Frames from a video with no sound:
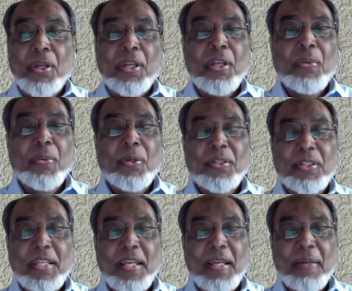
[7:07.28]
He would
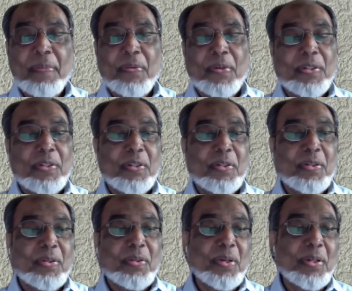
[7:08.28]
say, which
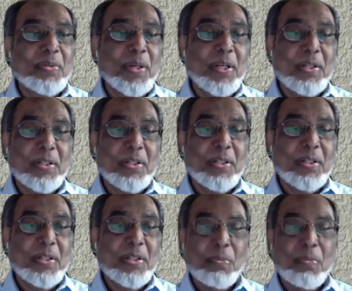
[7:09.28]
was very
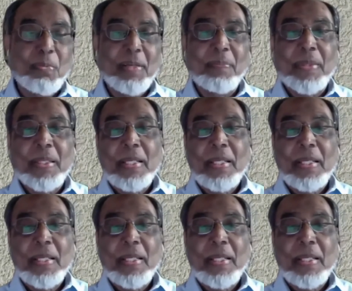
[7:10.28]
touching to me,